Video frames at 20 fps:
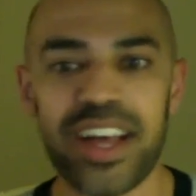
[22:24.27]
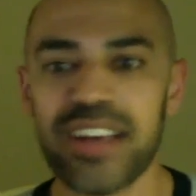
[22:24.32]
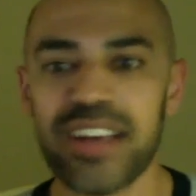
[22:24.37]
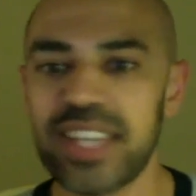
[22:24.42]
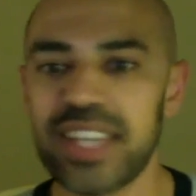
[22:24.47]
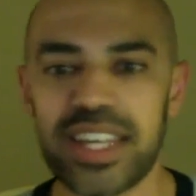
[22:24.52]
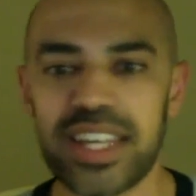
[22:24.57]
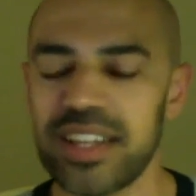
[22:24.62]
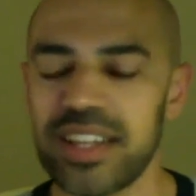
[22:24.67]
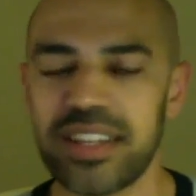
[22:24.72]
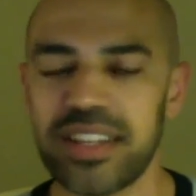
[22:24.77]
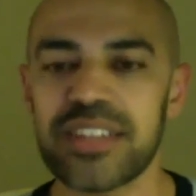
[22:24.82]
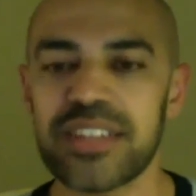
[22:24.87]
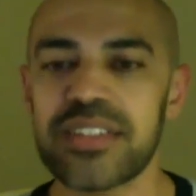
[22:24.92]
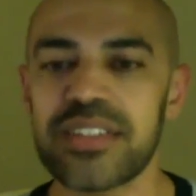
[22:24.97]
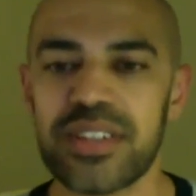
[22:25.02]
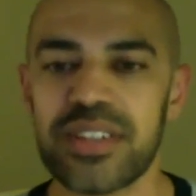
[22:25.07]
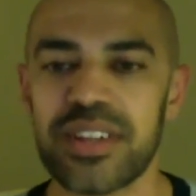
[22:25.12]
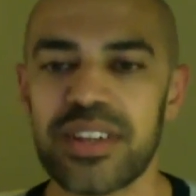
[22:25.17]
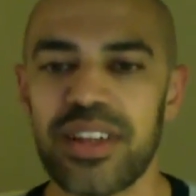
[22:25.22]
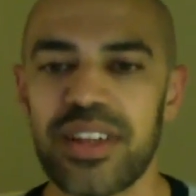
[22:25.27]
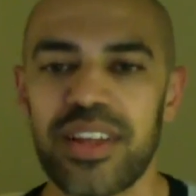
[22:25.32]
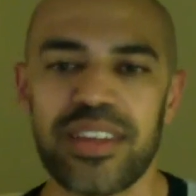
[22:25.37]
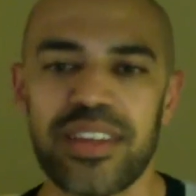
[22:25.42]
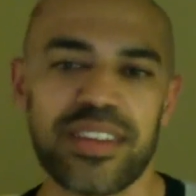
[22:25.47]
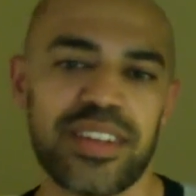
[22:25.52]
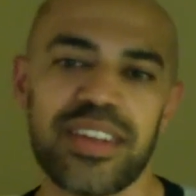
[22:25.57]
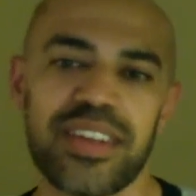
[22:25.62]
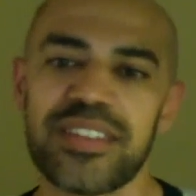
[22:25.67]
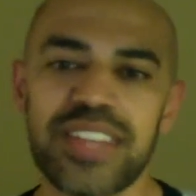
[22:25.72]
It's
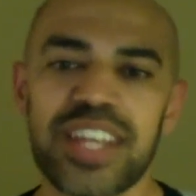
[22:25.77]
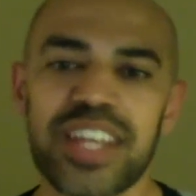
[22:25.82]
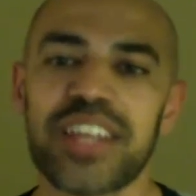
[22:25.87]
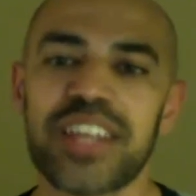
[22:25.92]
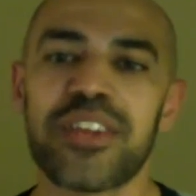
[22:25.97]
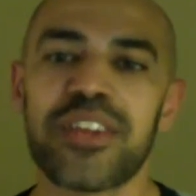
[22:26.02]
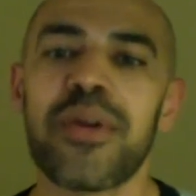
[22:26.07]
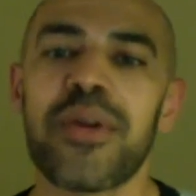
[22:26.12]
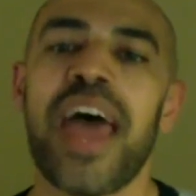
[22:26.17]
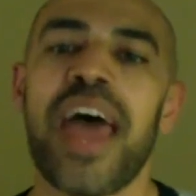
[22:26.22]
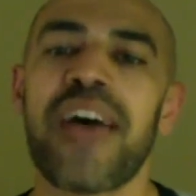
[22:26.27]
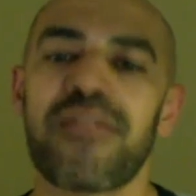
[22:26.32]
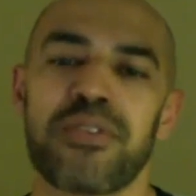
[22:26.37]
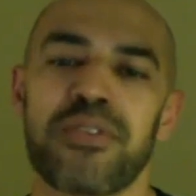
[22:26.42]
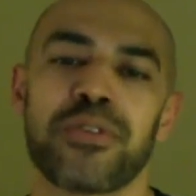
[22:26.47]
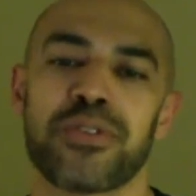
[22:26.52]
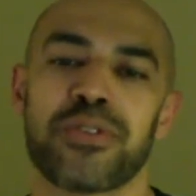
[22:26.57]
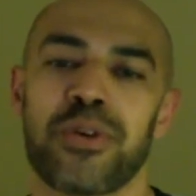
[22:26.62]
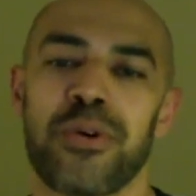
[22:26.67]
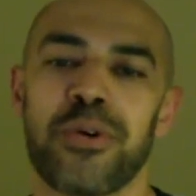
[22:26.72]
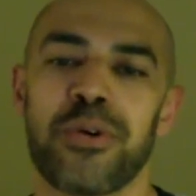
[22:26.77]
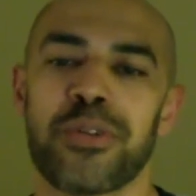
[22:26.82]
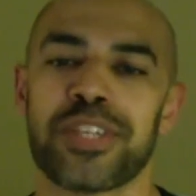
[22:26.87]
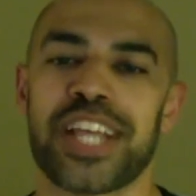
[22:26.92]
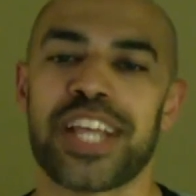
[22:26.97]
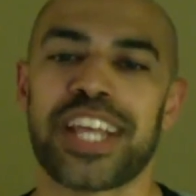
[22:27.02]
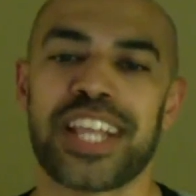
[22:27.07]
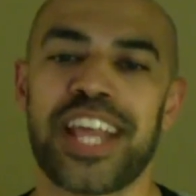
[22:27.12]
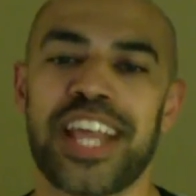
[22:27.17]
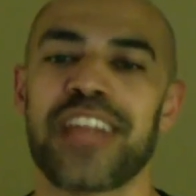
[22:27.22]
like you have those holes
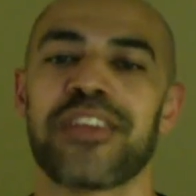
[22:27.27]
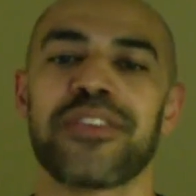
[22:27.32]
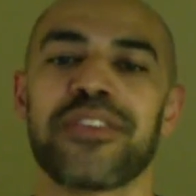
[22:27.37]
like that.